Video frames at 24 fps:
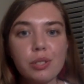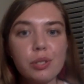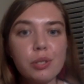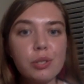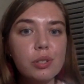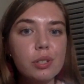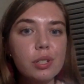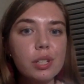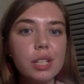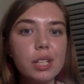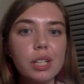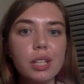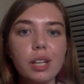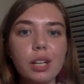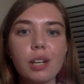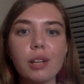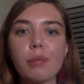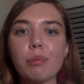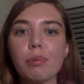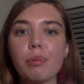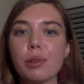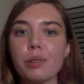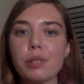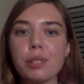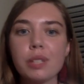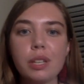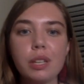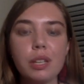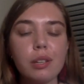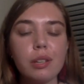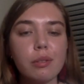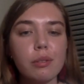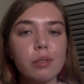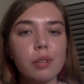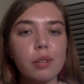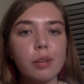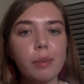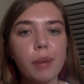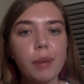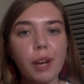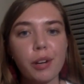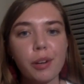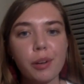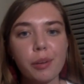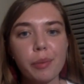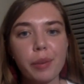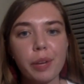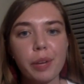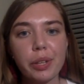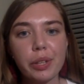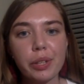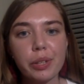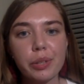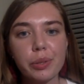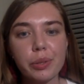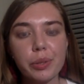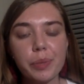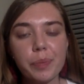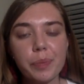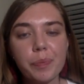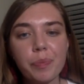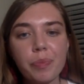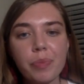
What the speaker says: usually a protein or a macromolecule.